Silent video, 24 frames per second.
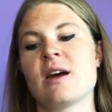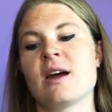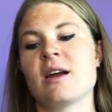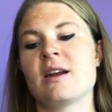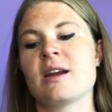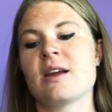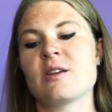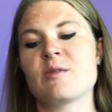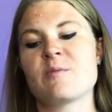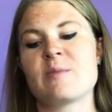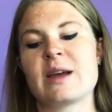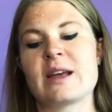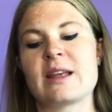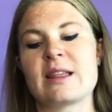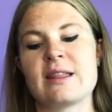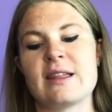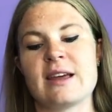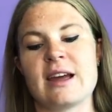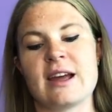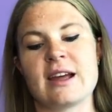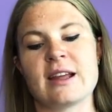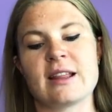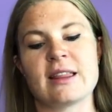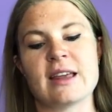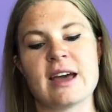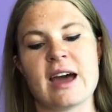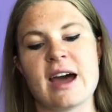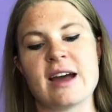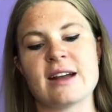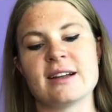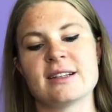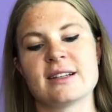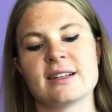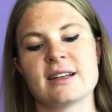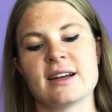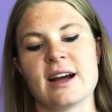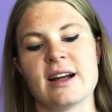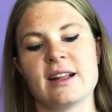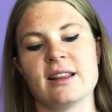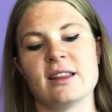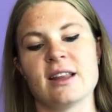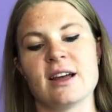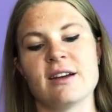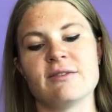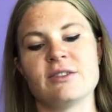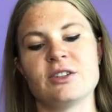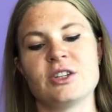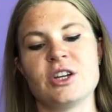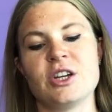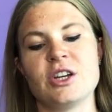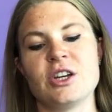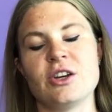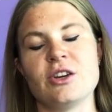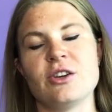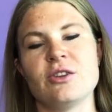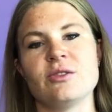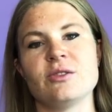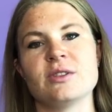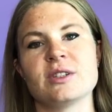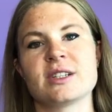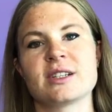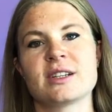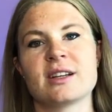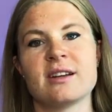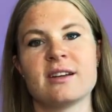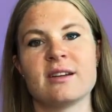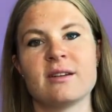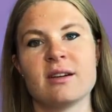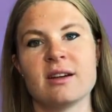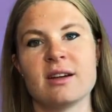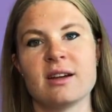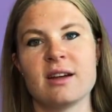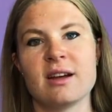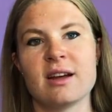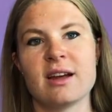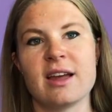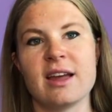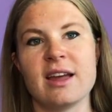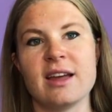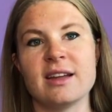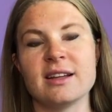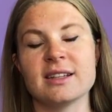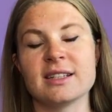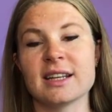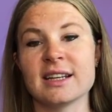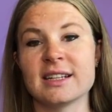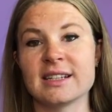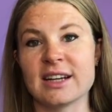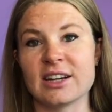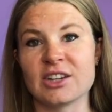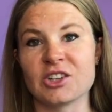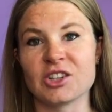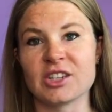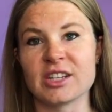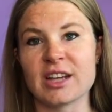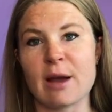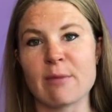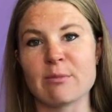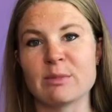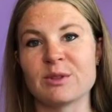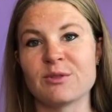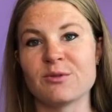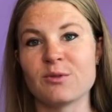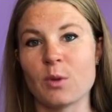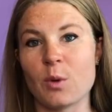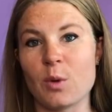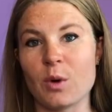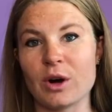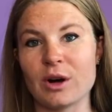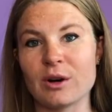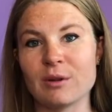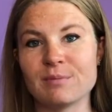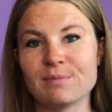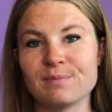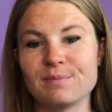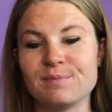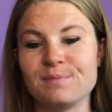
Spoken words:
Another big thing that I love to use is Essential Zymes 4.